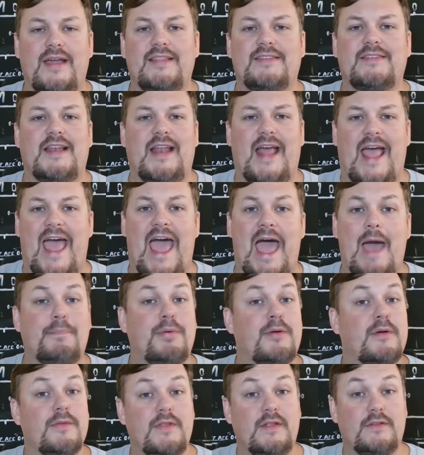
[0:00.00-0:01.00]
It's an
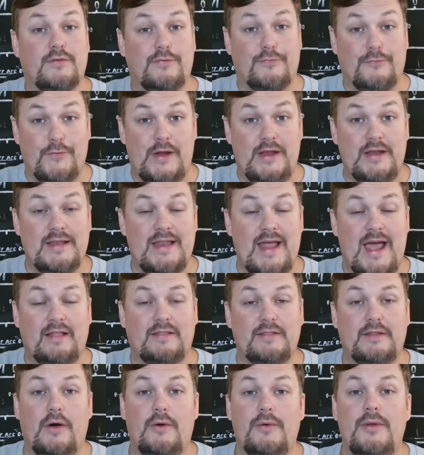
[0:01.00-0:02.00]
app that's free to
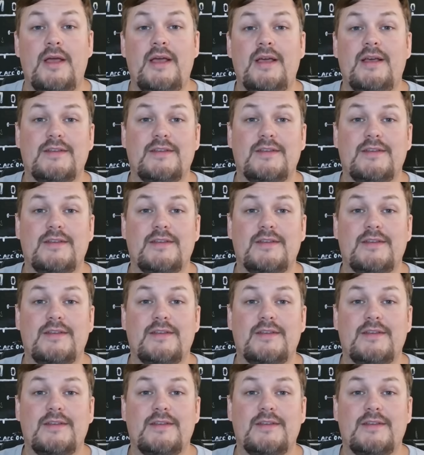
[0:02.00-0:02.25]
download.